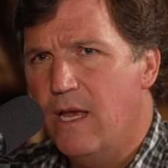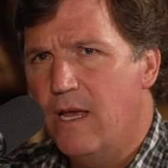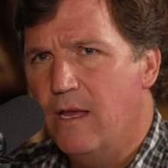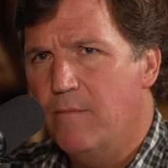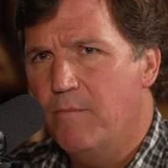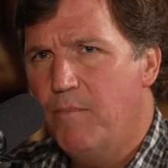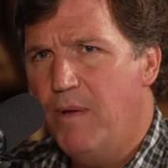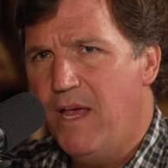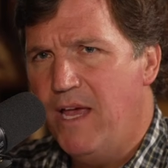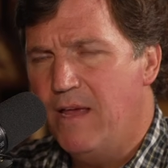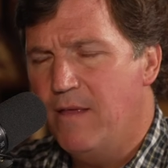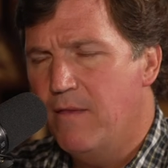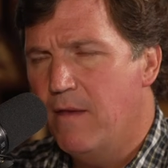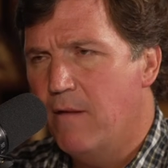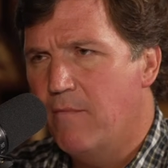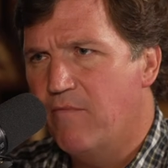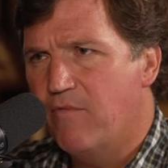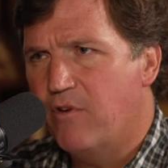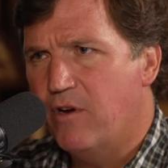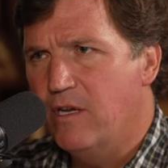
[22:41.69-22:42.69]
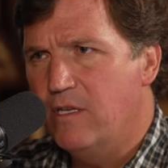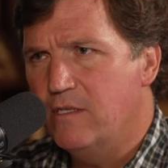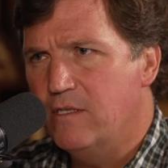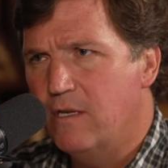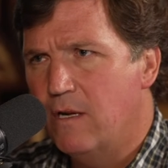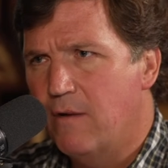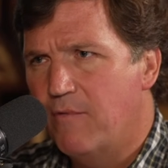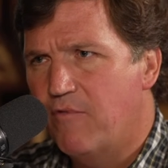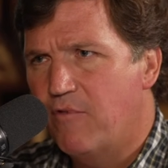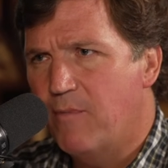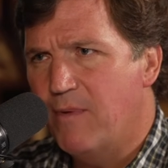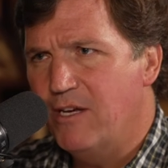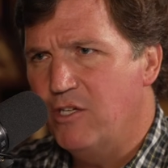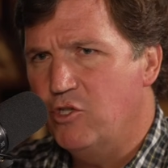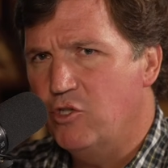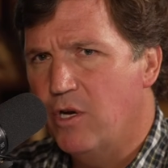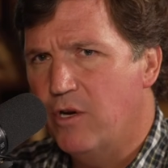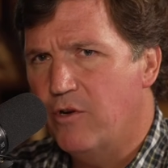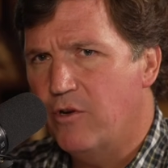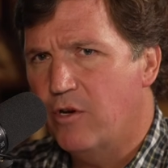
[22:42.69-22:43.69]
and pay them for inside
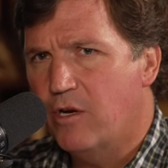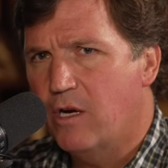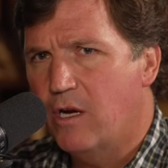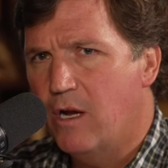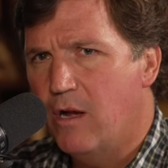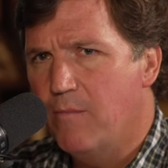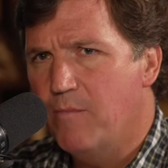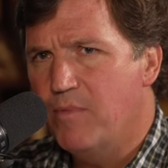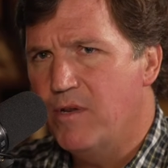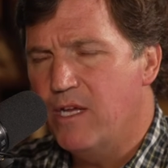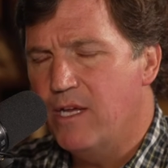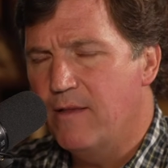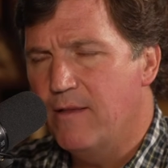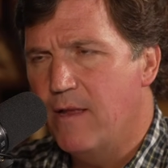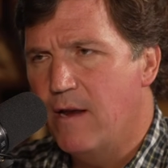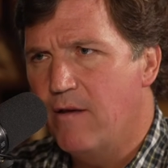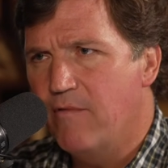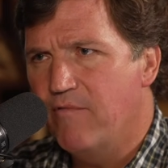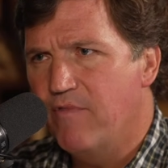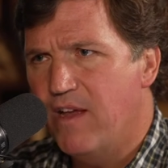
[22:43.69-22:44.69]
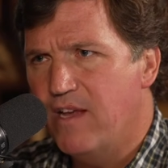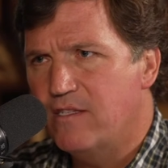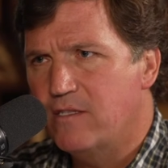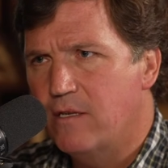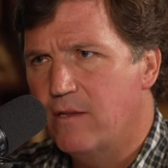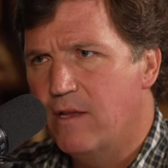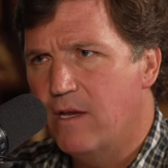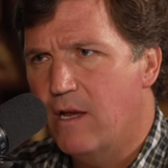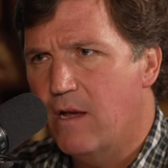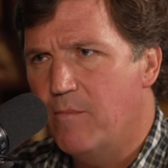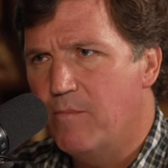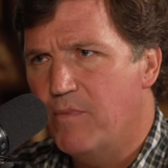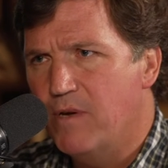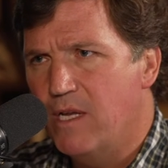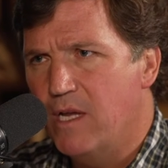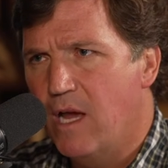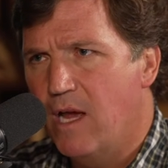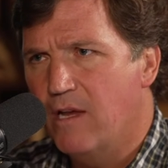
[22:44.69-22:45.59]
information on your company and then invest in the company,